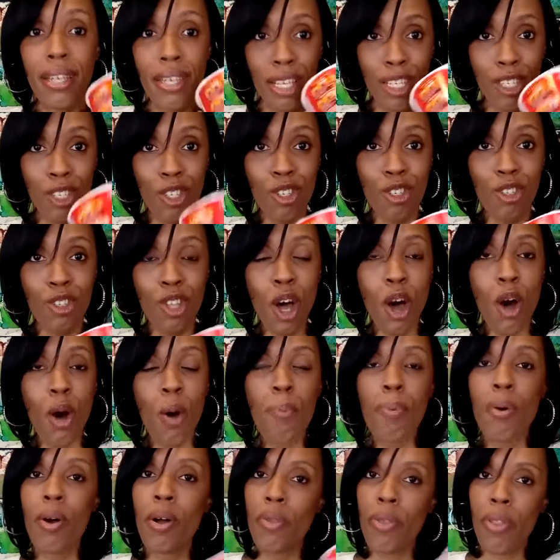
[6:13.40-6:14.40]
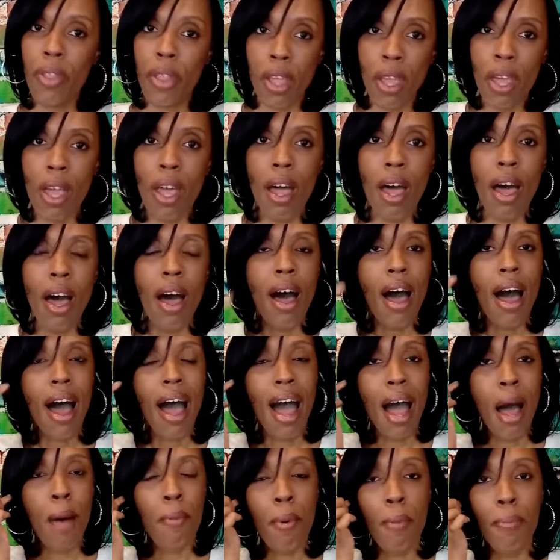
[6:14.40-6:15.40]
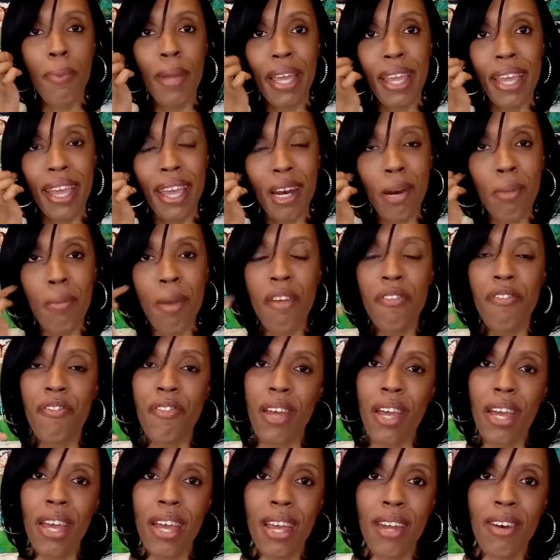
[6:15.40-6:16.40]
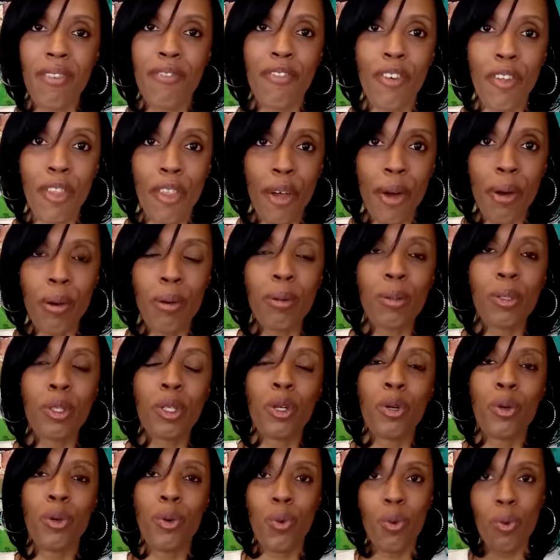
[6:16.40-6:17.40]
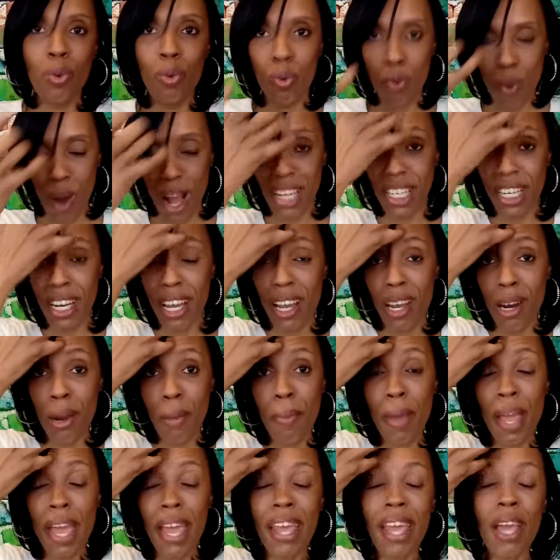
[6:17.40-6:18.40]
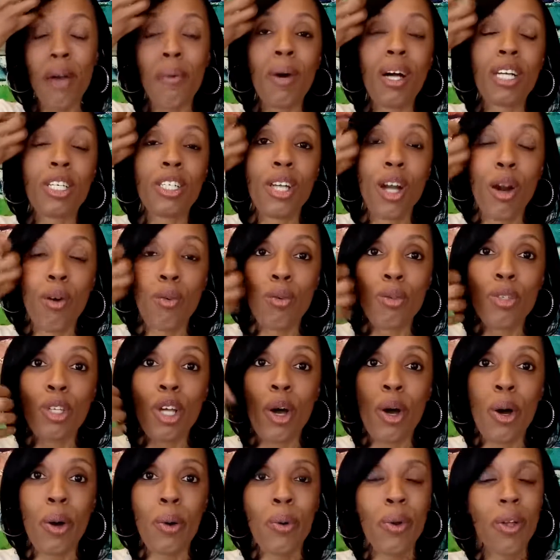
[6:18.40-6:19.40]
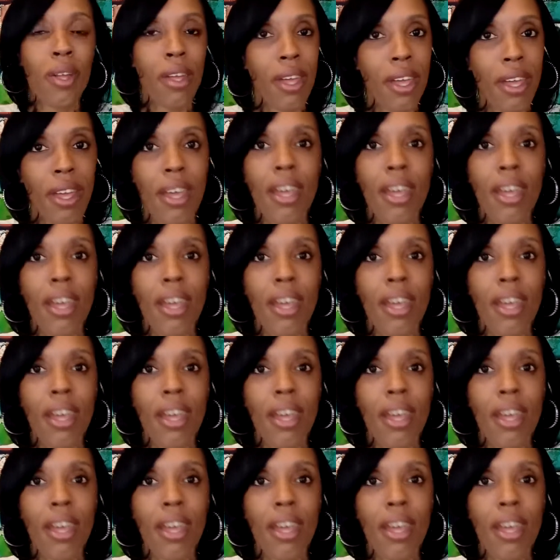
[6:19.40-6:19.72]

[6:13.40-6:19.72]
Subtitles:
This is dope. I'm a big anime fan. For those who watch anime and watch Naruto,